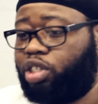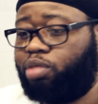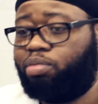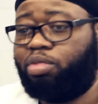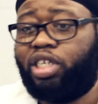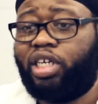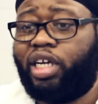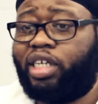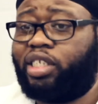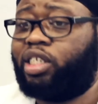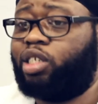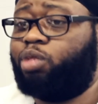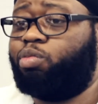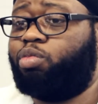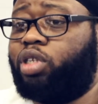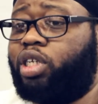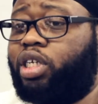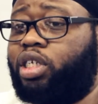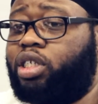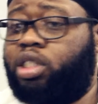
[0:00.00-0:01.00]
could be as
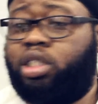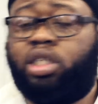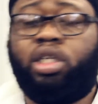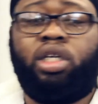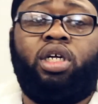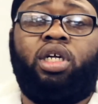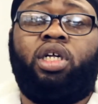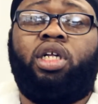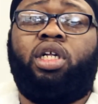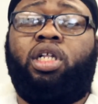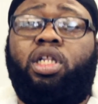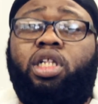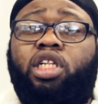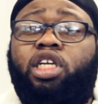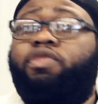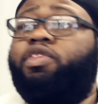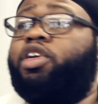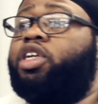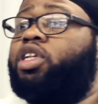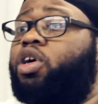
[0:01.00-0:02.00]
simple as
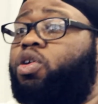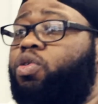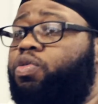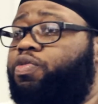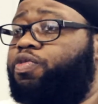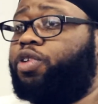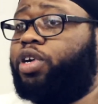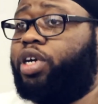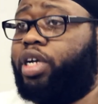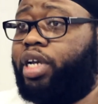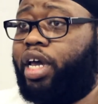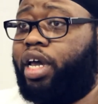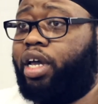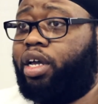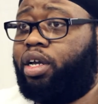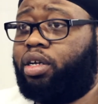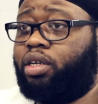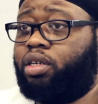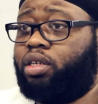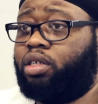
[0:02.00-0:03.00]
leave it alone for a day.
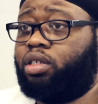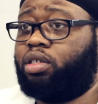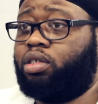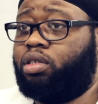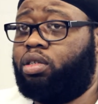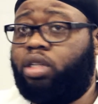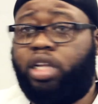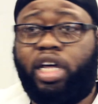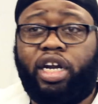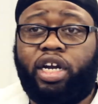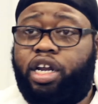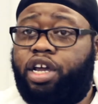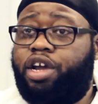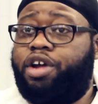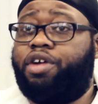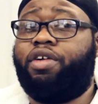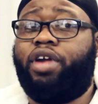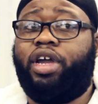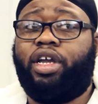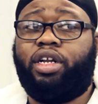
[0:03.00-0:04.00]
Let it
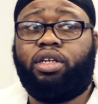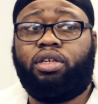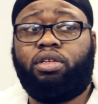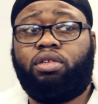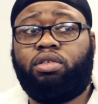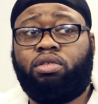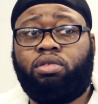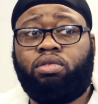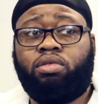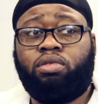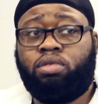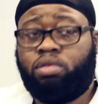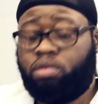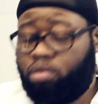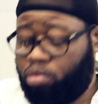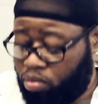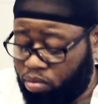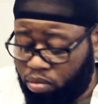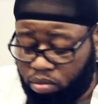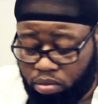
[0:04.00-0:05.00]
aerate
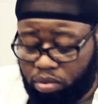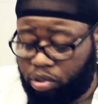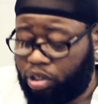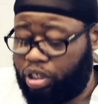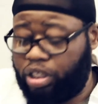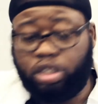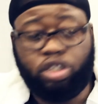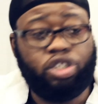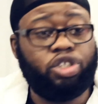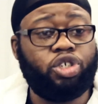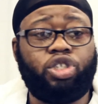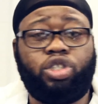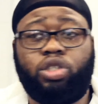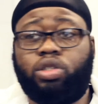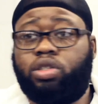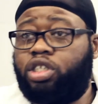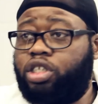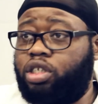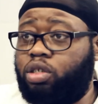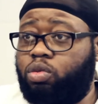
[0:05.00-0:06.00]
till
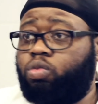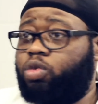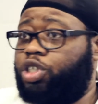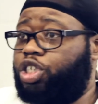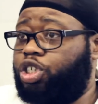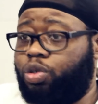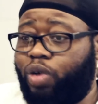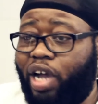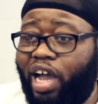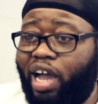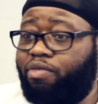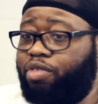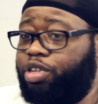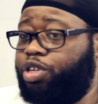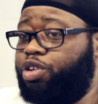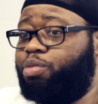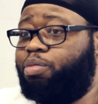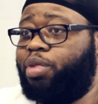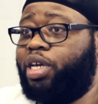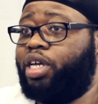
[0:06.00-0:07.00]
what you have in
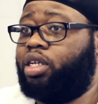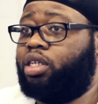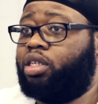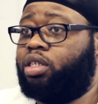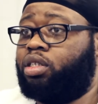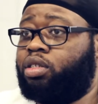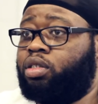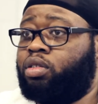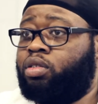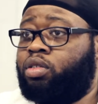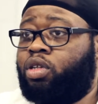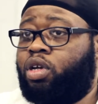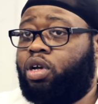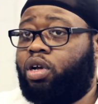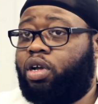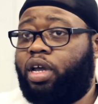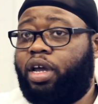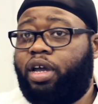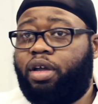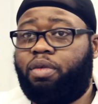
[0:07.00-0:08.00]
your bin.
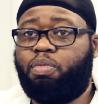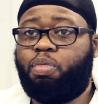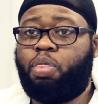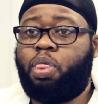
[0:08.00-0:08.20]
Okay,